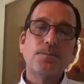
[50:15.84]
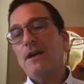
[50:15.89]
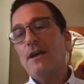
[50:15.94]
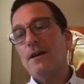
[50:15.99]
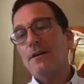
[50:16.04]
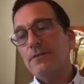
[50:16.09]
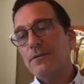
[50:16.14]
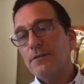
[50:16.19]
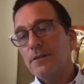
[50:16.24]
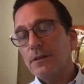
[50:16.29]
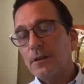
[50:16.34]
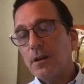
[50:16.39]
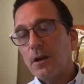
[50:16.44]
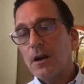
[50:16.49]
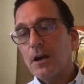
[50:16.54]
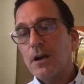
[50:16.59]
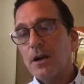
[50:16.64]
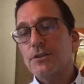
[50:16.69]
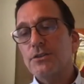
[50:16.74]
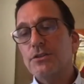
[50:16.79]
have
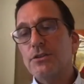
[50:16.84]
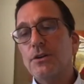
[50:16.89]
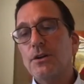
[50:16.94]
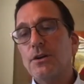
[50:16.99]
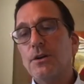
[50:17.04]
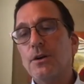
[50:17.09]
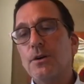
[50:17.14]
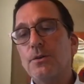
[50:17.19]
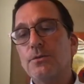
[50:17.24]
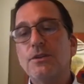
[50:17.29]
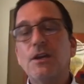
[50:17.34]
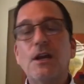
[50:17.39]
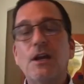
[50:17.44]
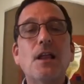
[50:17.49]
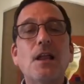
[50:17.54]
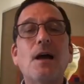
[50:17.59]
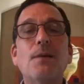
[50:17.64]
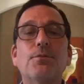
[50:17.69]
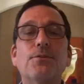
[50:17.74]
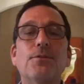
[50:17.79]
large hotel
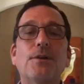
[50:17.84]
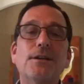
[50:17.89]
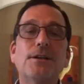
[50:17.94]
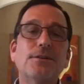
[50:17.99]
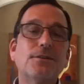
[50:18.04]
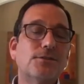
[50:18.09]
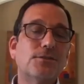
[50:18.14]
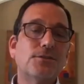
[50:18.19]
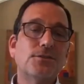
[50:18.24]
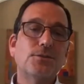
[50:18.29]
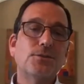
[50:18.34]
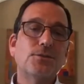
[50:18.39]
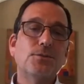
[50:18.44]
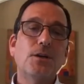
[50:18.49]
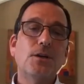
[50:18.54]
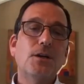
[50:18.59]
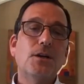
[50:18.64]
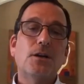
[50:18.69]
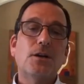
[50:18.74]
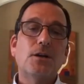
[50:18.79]
operators who
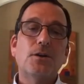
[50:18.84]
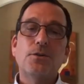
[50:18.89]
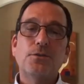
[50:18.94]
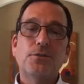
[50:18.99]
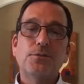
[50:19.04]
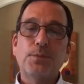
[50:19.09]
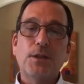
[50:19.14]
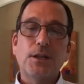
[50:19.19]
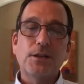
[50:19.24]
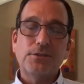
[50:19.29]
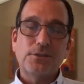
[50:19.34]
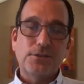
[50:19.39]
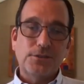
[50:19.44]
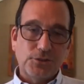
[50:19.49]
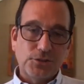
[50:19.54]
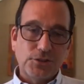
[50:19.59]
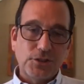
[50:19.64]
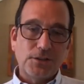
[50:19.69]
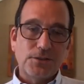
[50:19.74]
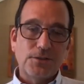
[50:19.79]
whose places are
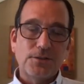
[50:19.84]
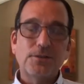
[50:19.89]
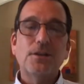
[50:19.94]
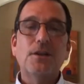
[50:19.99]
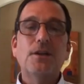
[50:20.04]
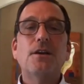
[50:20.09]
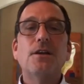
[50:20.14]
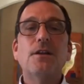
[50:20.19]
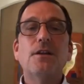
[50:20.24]
shuttered,